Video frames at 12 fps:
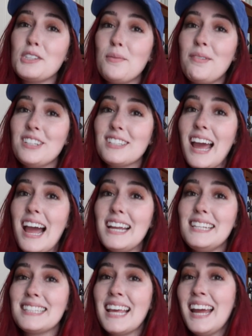you so much,
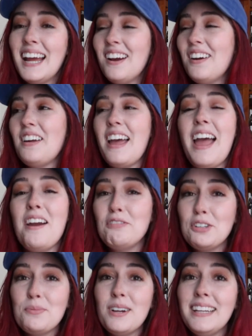guys.
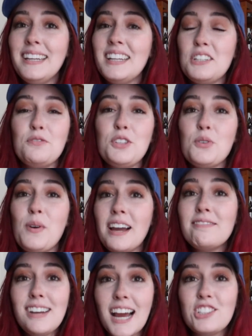Everyone, if you
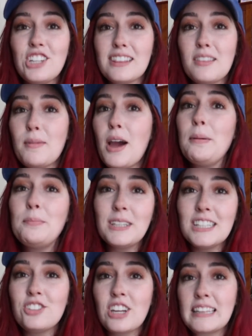have not checked them out,
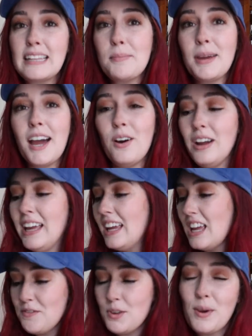please check them out.
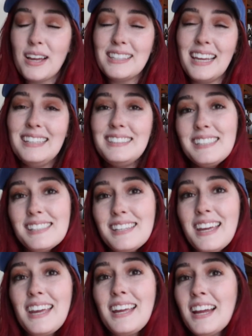If you guys like
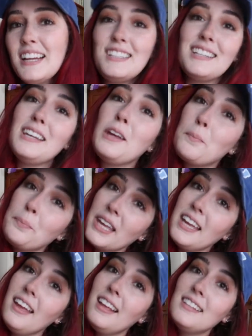Disney, Disney
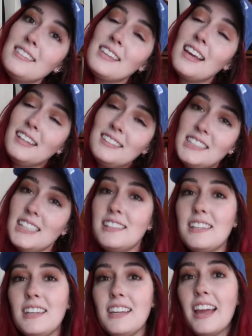pins,
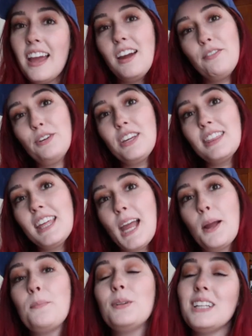Disney
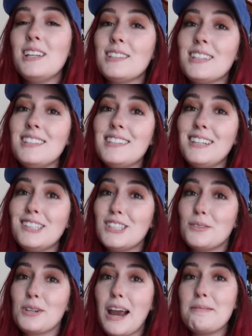everything, please consider
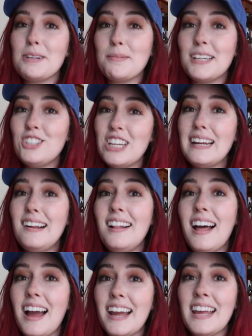subscribing to my channel.
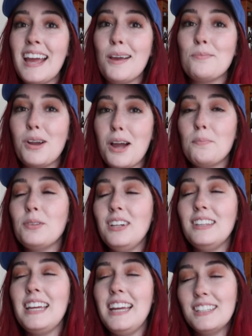I am
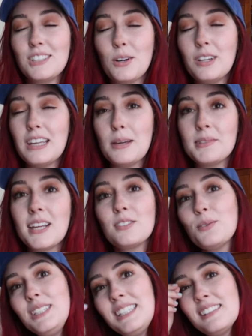completely and totally
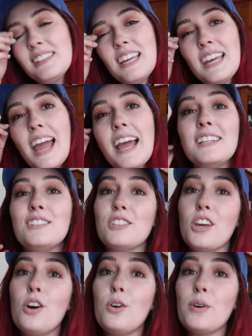obsessed with Disney, and
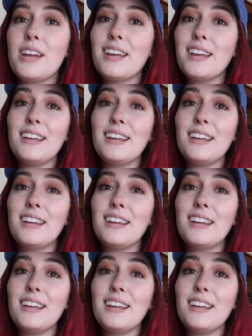so